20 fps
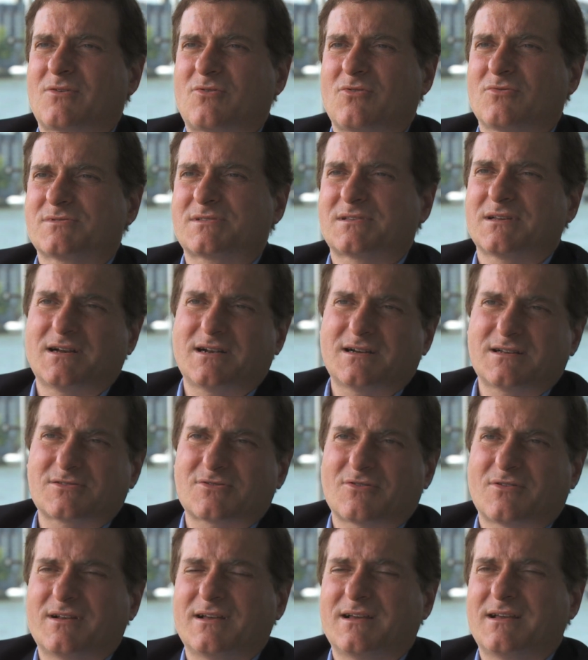
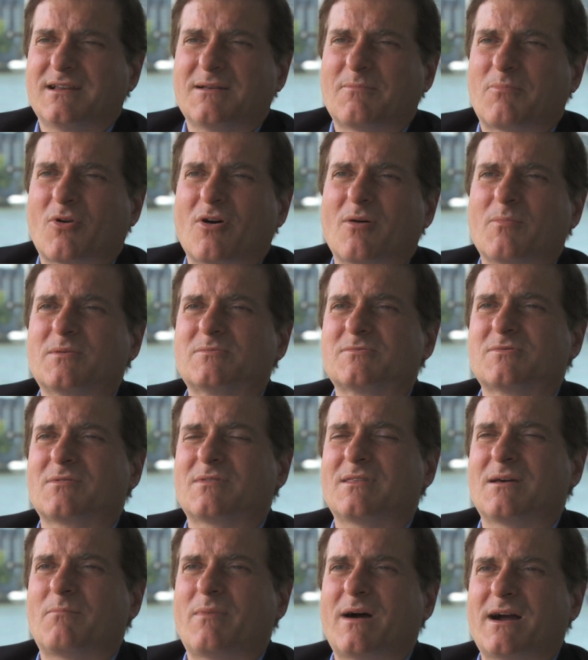concerns or any
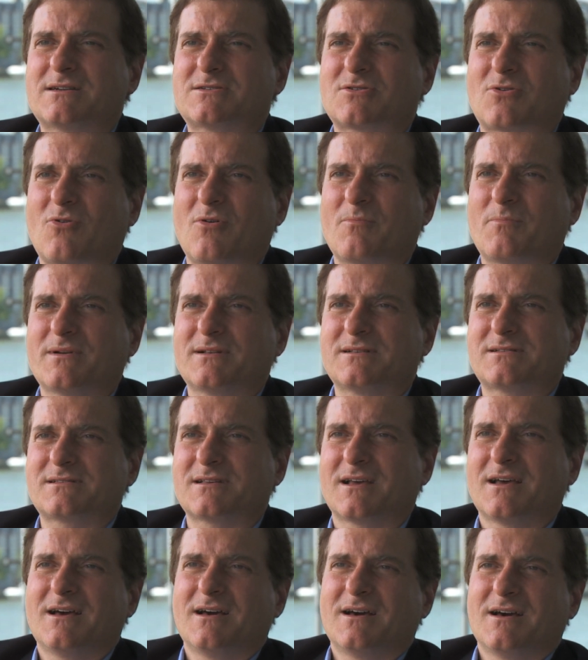problems with the barge
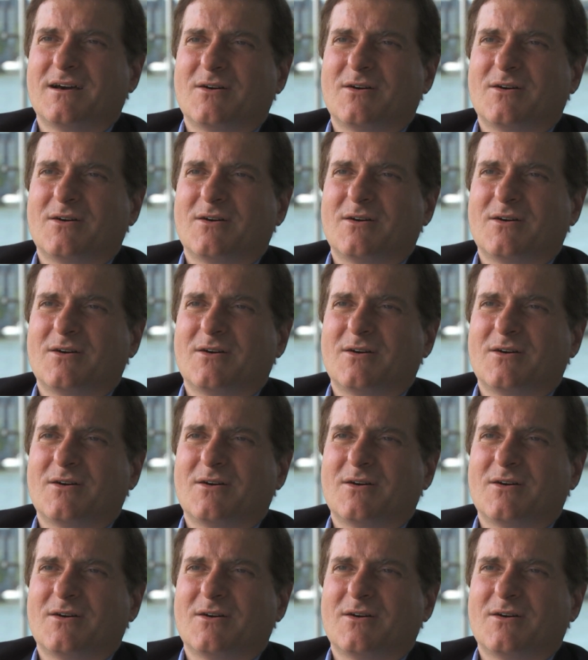companies.